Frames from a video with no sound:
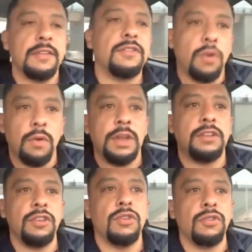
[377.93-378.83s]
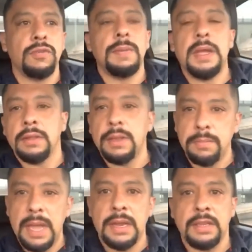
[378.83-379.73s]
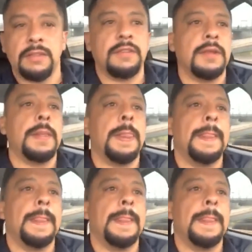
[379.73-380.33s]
is going to use mail-in ballots